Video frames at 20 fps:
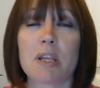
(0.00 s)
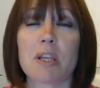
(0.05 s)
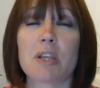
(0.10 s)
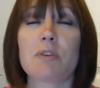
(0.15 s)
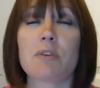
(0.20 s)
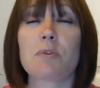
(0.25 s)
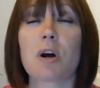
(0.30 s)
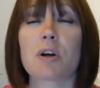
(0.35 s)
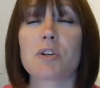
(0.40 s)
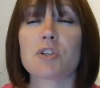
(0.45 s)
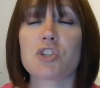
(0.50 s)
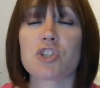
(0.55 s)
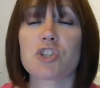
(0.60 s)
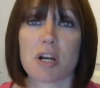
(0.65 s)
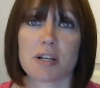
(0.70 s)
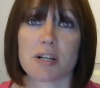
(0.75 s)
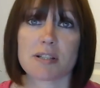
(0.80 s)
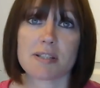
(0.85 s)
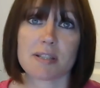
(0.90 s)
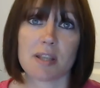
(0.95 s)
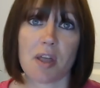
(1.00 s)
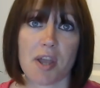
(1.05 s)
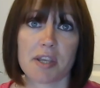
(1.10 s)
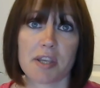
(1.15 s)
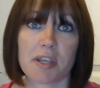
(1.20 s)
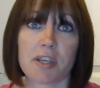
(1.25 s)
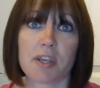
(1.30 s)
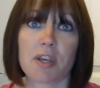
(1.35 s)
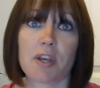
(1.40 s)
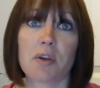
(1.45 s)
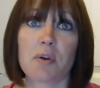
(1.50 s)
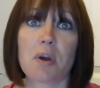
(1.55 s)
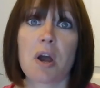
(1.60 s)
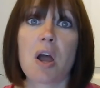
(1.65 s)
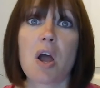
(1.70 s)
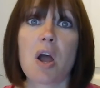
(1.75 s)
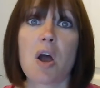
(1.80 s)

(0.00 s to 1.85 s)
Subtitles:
who are just like you,